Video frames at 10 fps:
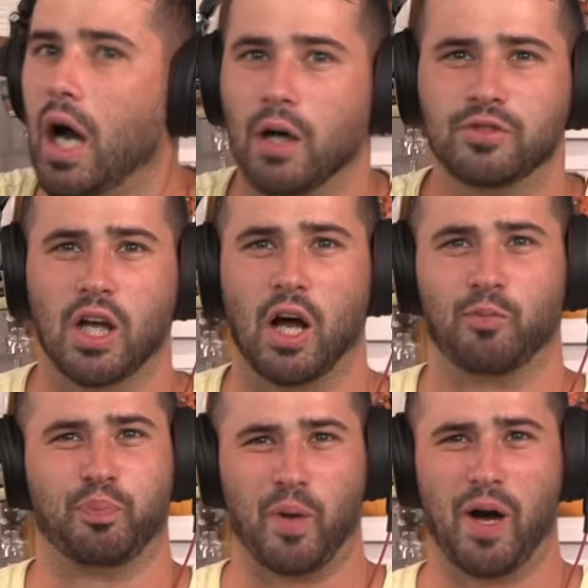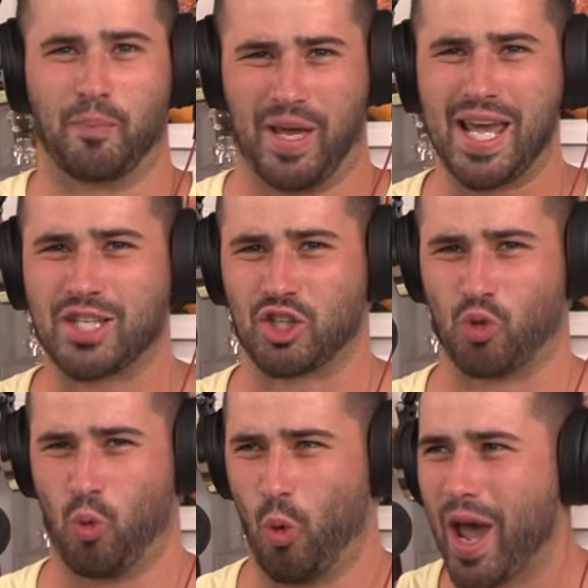A, a, a, peach is
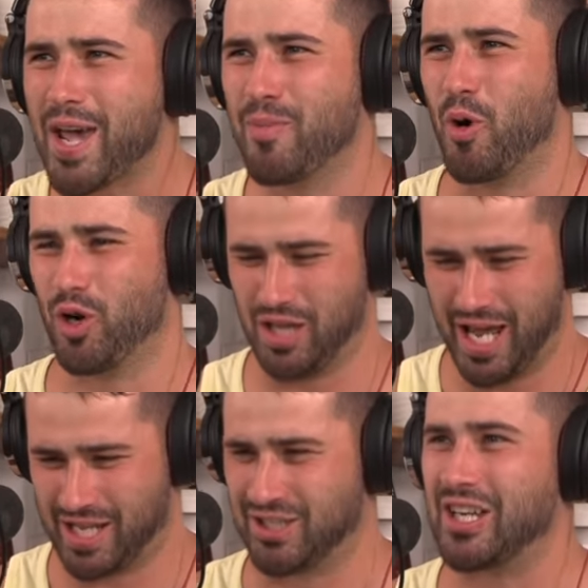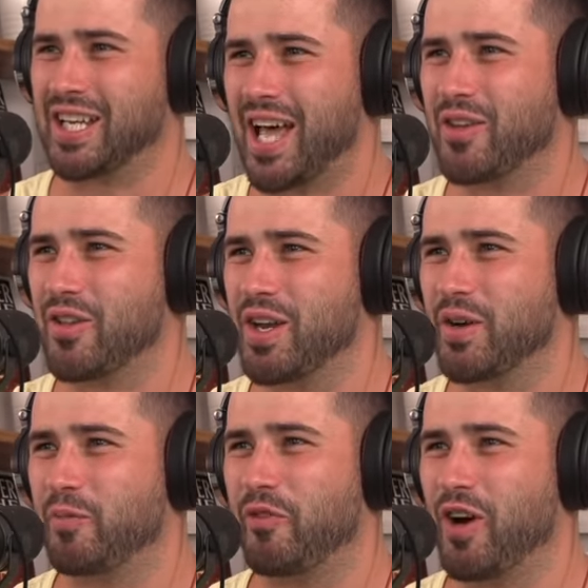way more like together than
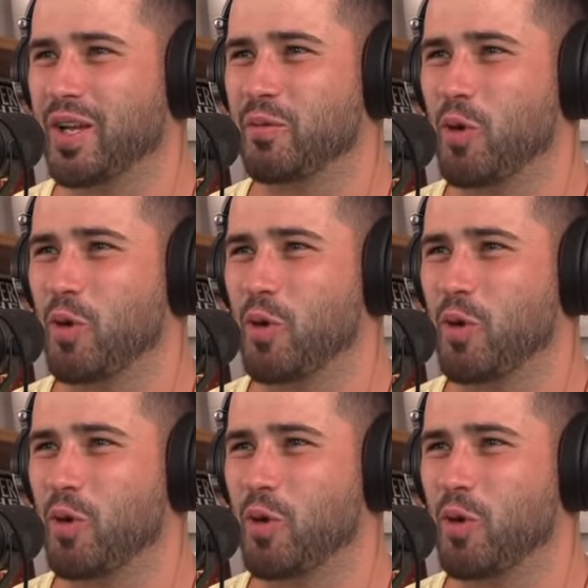a fucking